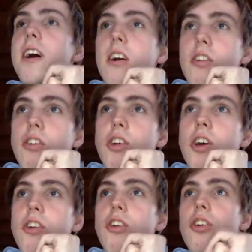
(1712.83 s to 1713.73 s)
in their
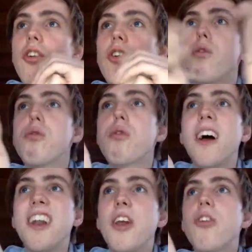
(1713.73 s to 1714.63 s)
characterization of
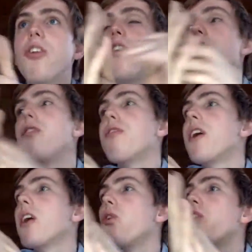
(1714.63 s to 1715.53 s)
this is the issue
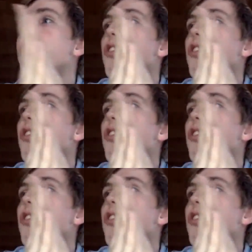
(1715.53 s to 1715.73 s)
with their